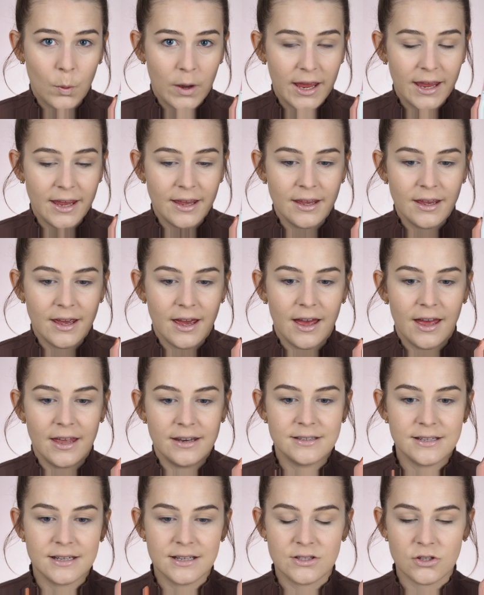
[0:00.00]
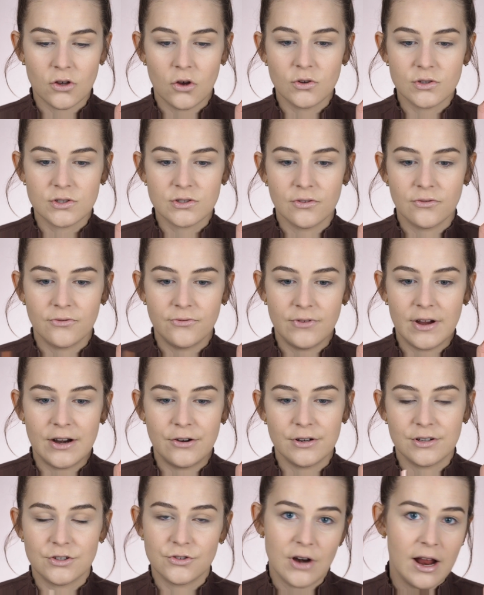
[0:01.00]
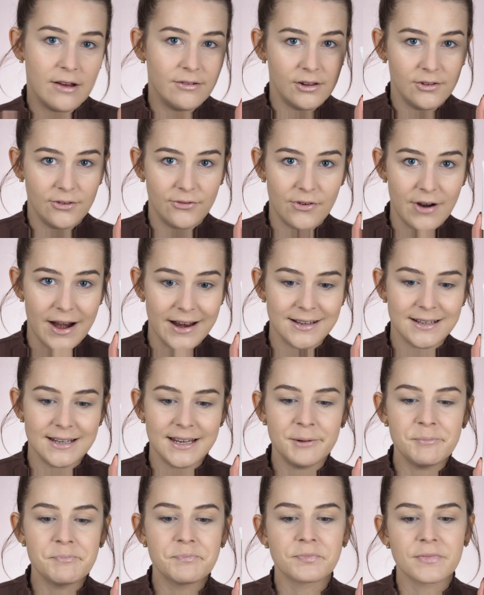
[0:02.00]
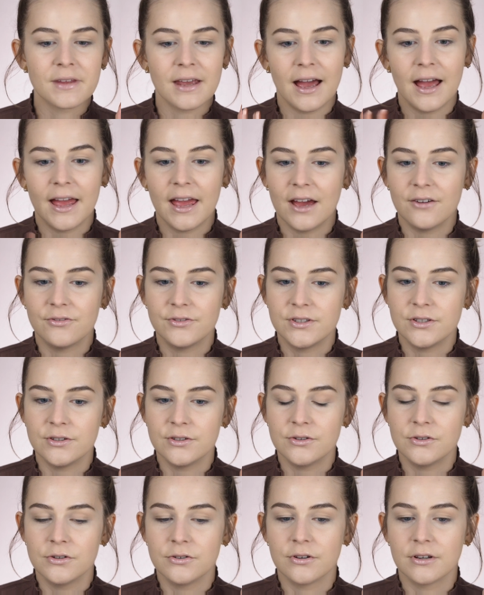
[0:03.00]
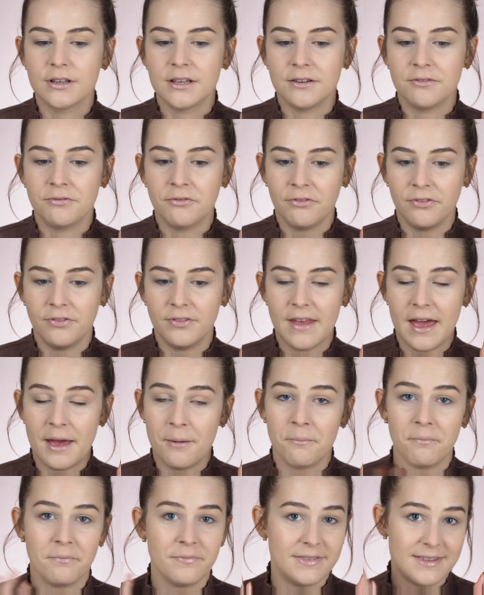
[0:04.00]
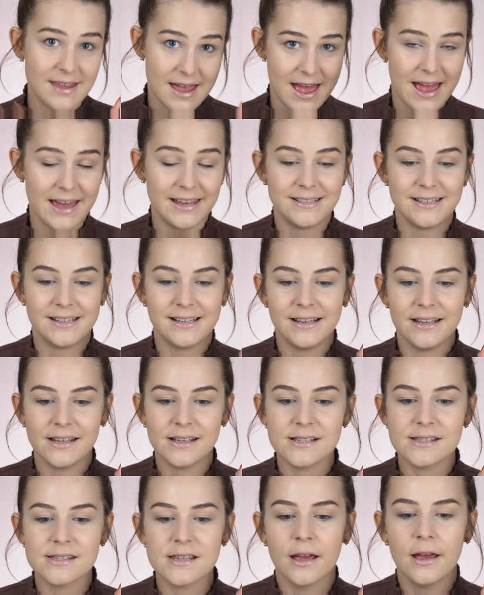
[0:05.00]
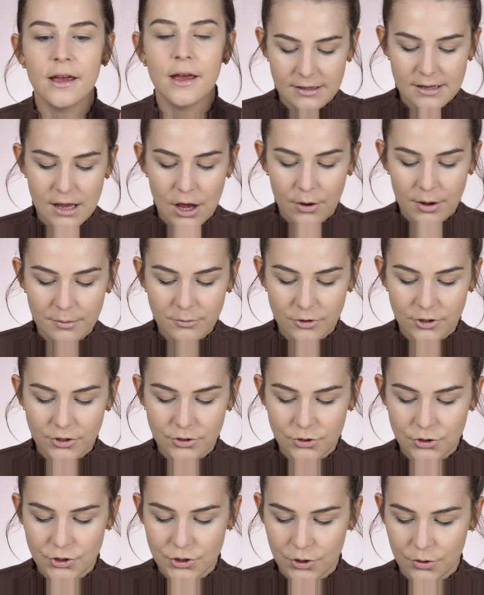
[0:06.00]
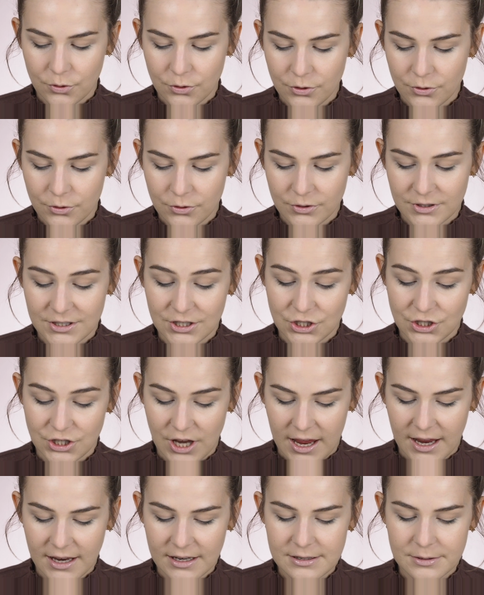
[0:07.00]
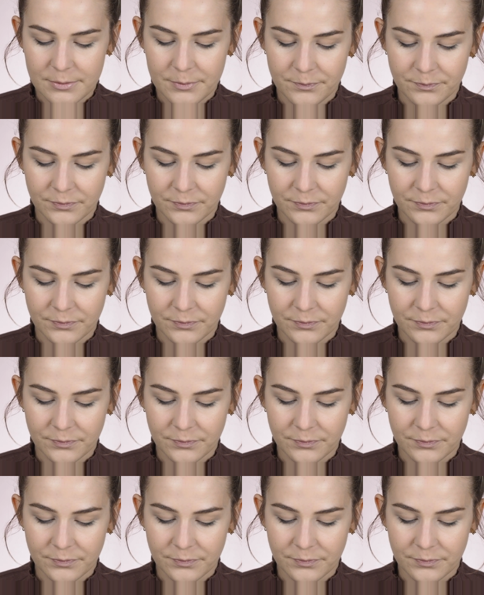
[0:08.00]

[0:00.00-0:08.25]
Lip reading: way and it's also very travel friendly. I have to give them that at least. Now I'm going to show you the shade